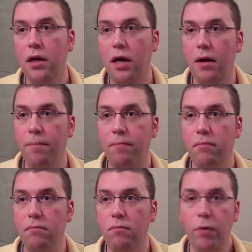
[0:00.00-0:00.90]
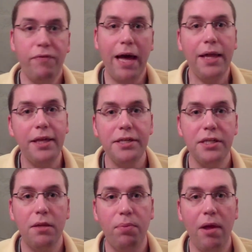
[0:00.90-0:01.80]
Um, we've got these
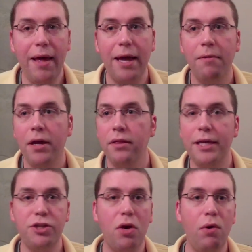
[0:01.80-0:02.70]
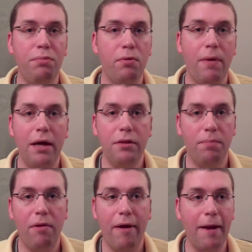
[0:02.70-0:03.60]
in the play. They show up throughout the
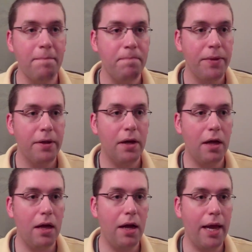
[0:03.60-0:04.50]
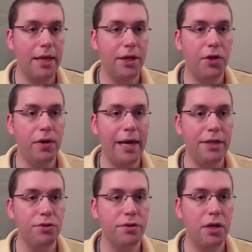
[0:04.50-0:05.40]
play. Uh, and the good
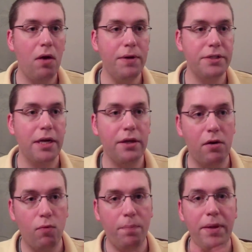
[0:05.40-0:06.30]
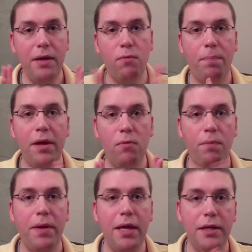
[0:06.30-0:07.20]
angel is always saying, you know, repent, repent,
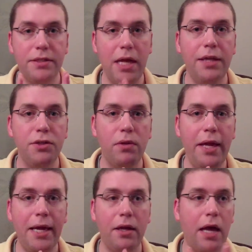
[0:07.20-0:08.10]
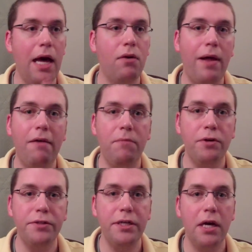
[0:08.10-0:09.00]
repent. It's not too late. God will have
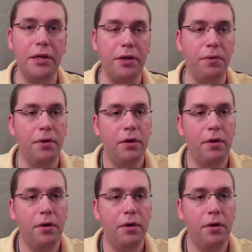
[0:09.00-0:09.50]
mercy on you.